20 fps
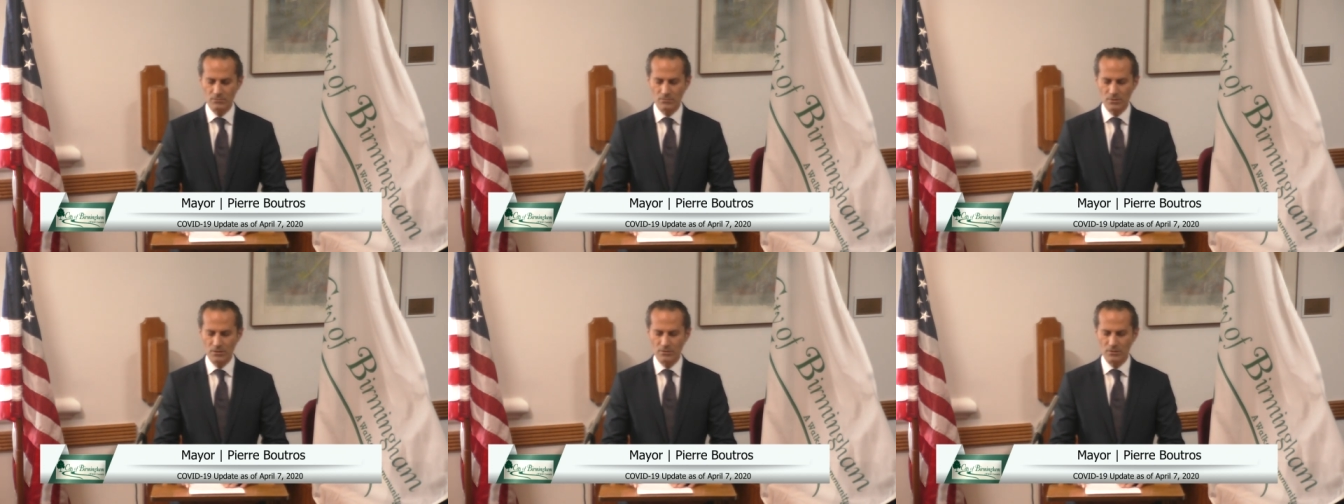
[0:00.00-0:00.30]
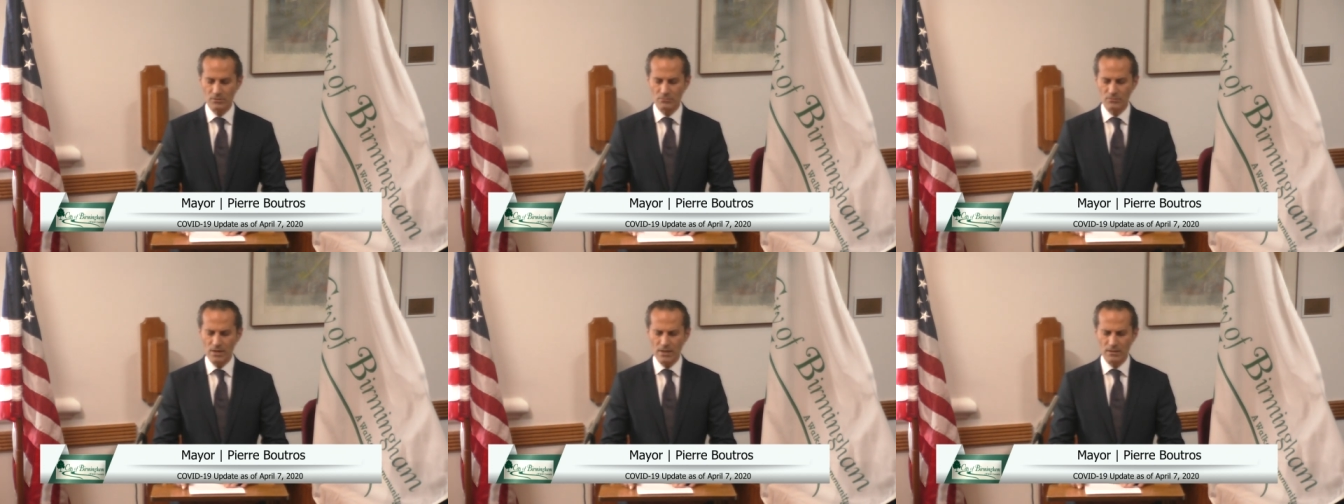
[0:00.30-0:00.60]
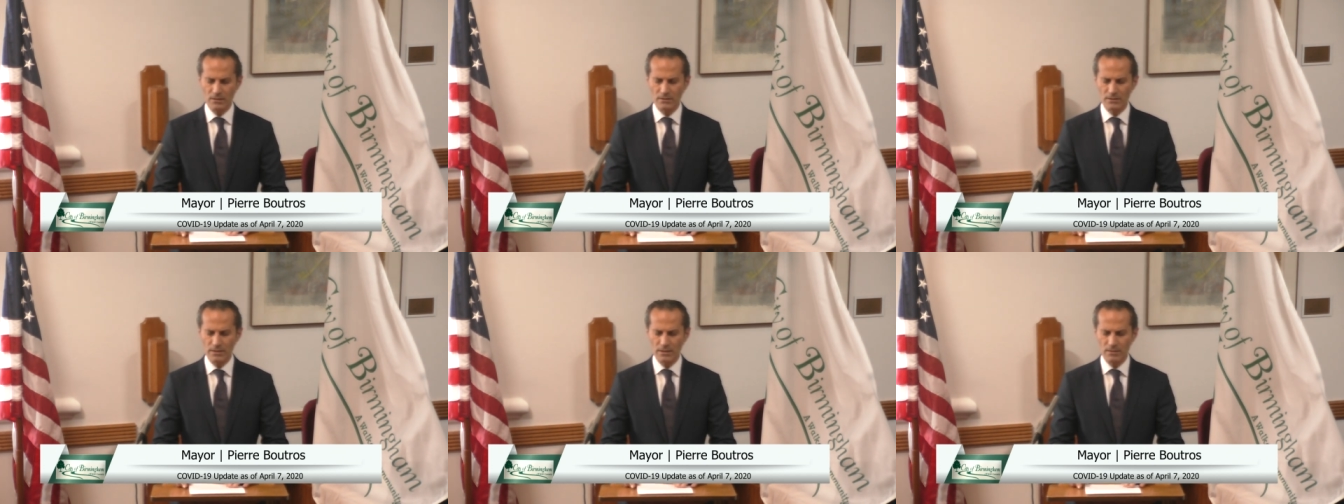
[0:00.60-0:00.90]
will
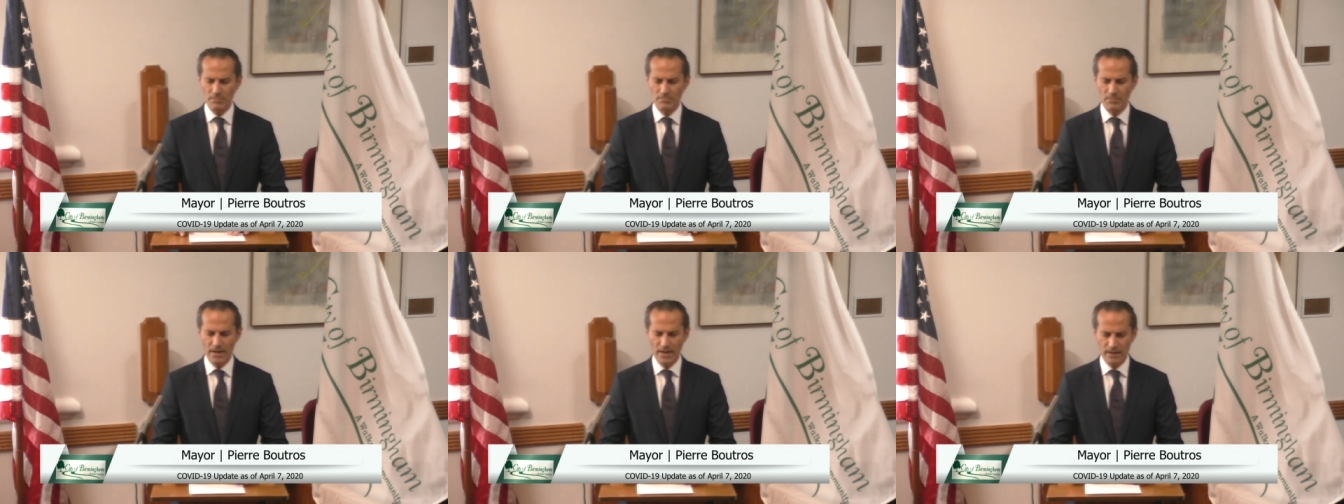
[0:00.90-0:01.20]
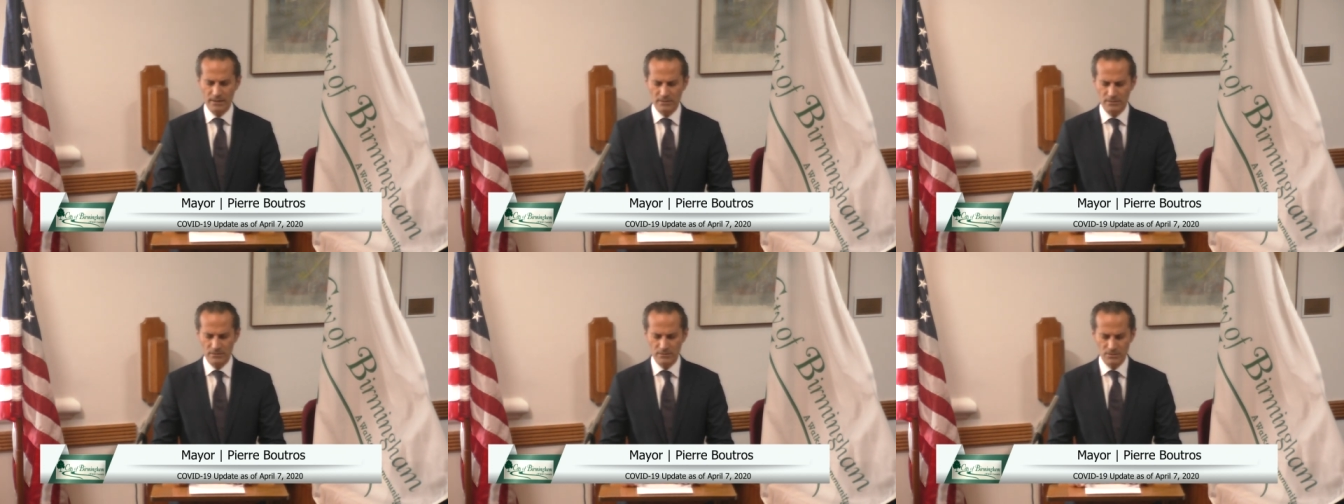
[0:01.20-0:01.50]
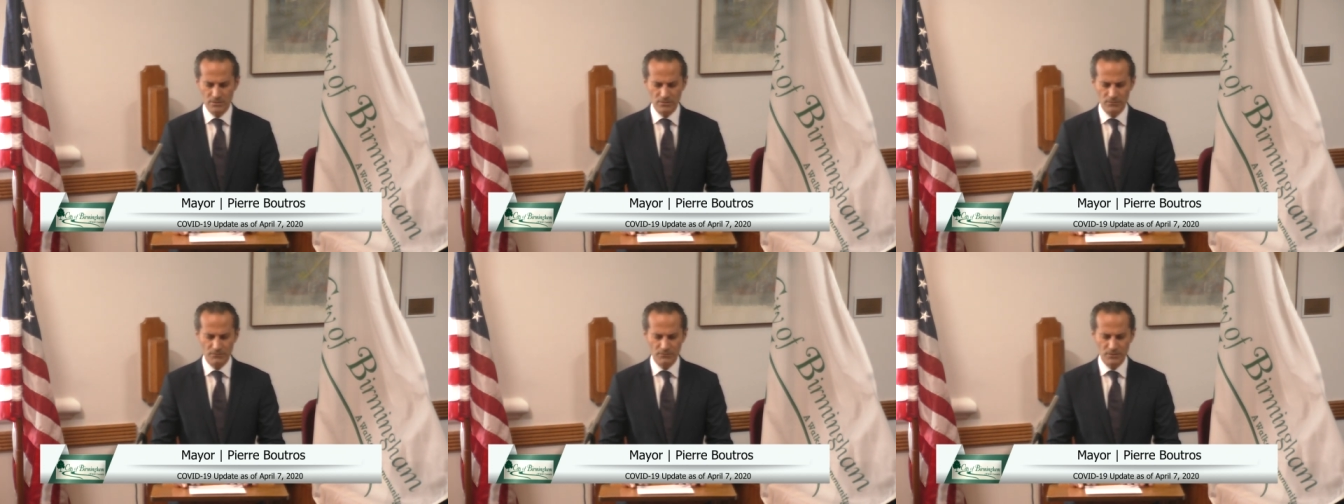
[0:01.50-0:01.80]
directly impact the
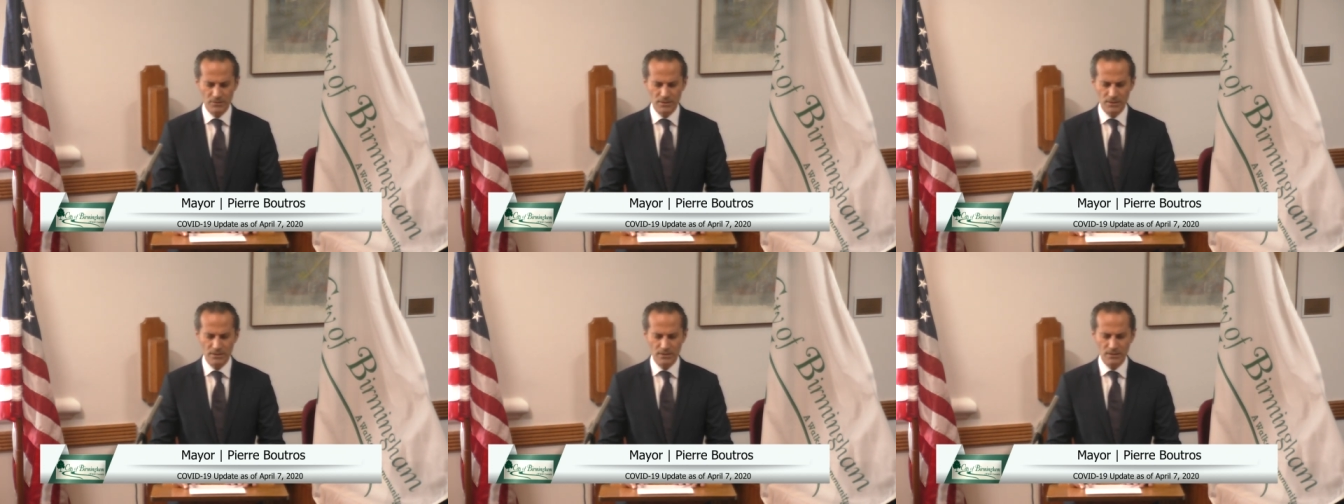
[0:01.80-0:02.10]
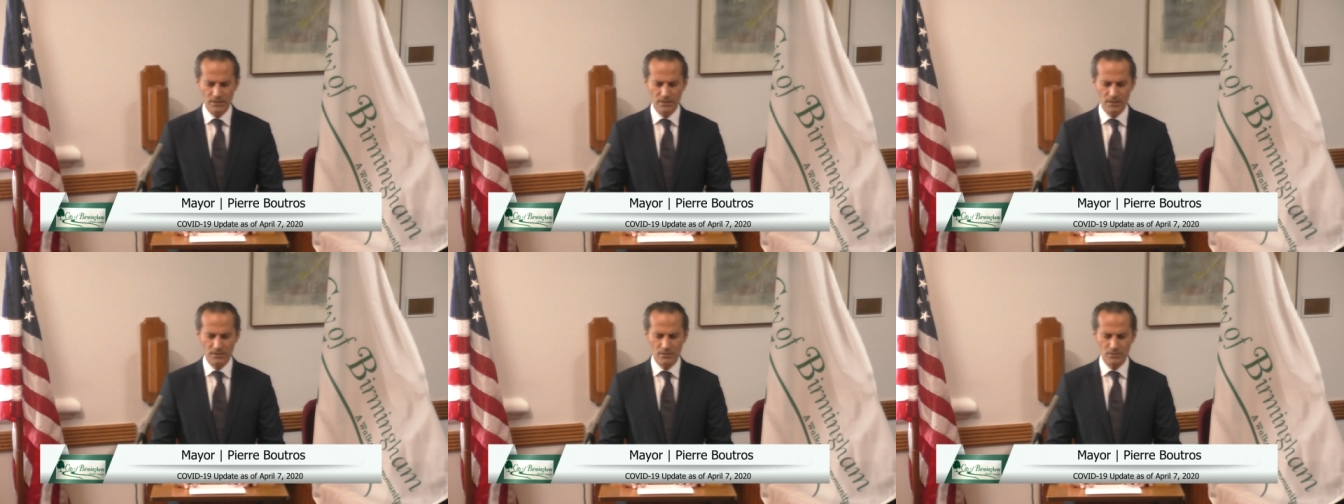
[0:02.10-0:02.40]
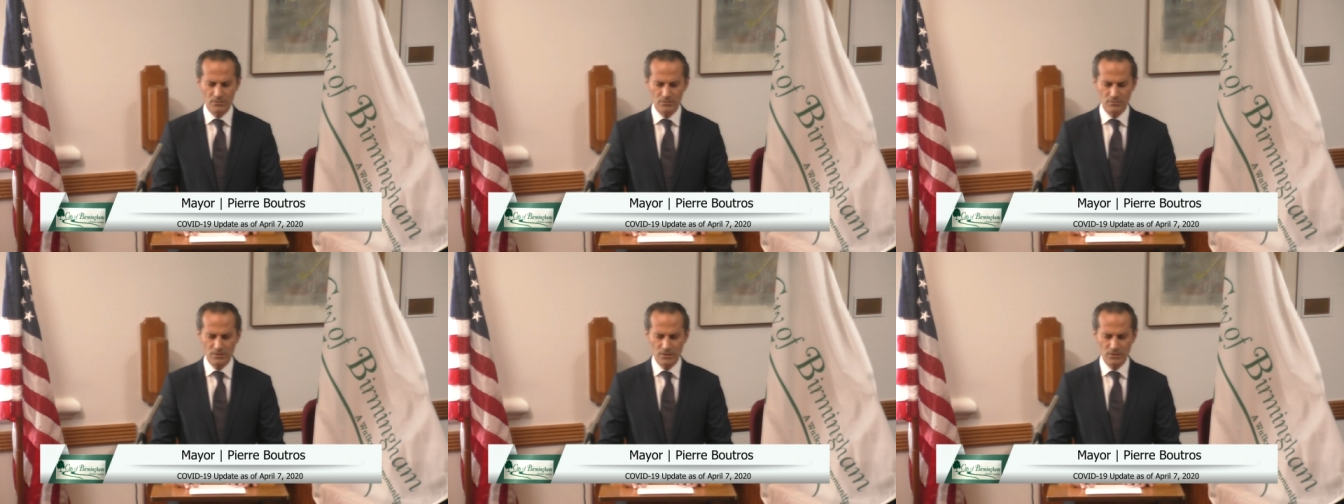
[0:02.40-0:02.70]
severity and the
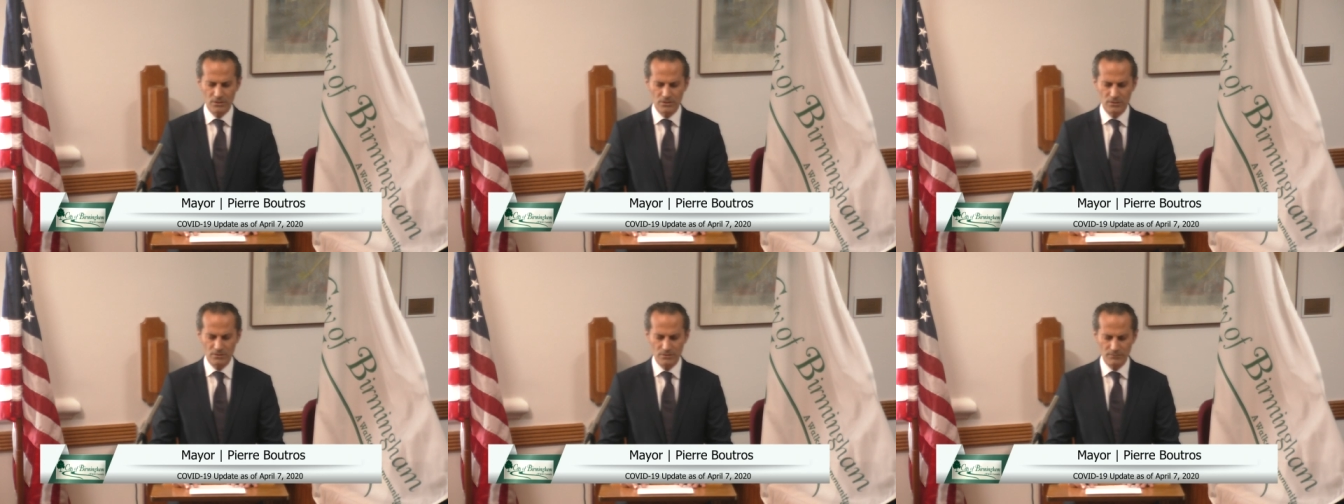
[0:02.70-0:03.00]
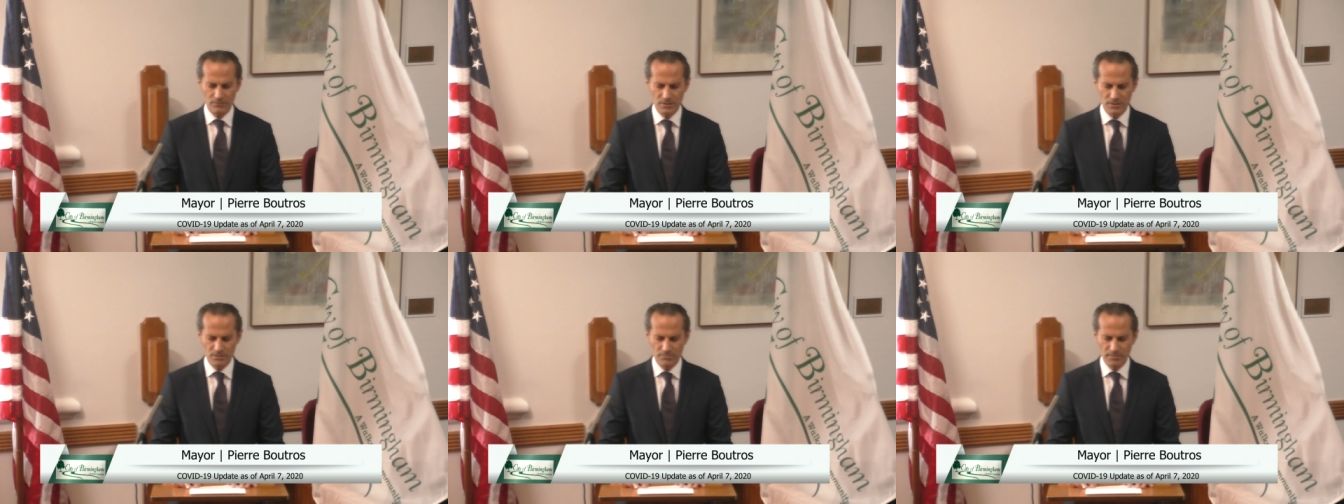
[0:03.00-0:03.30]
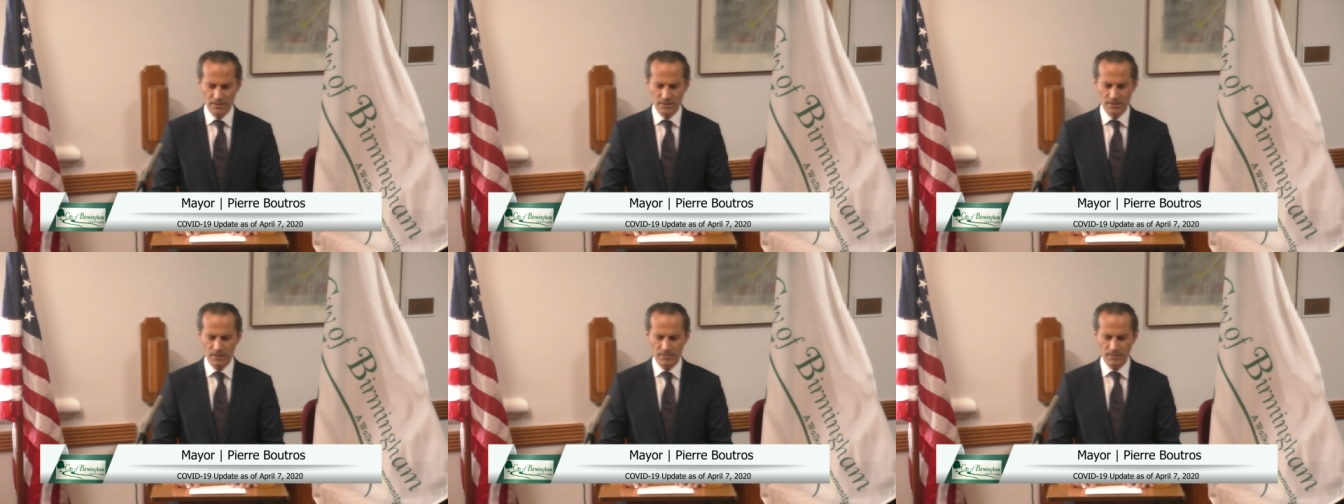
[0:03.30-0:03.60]
duration of this
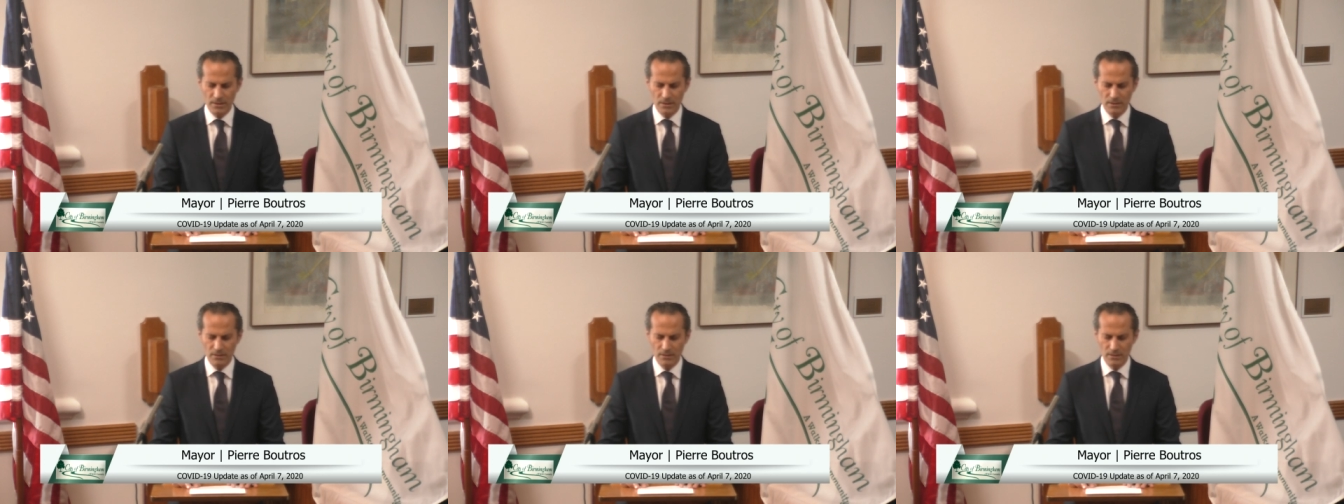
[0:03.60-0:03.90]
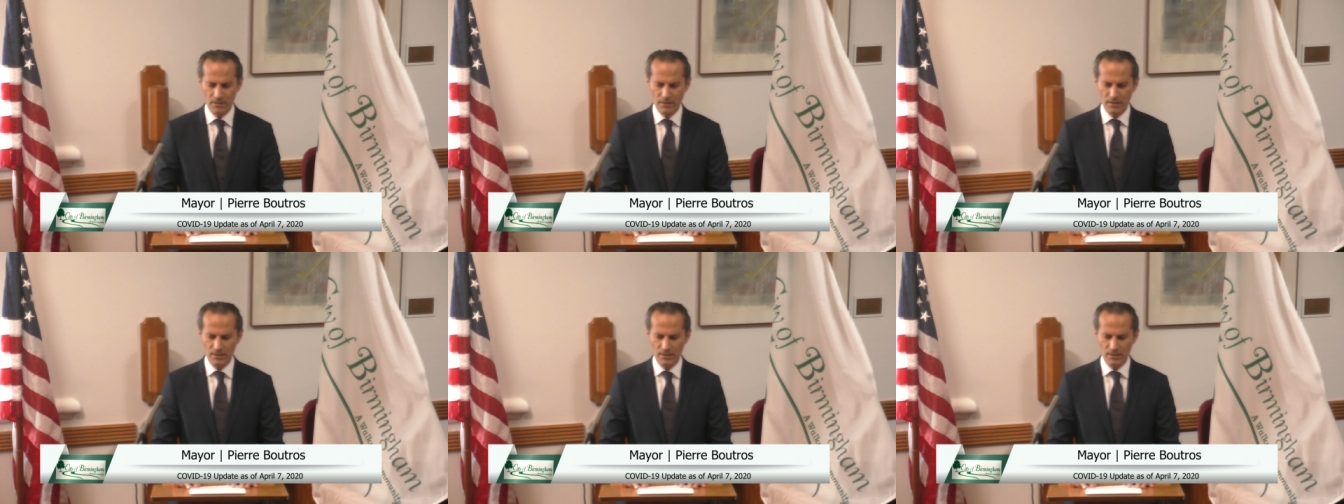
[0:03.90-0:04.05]
pandemic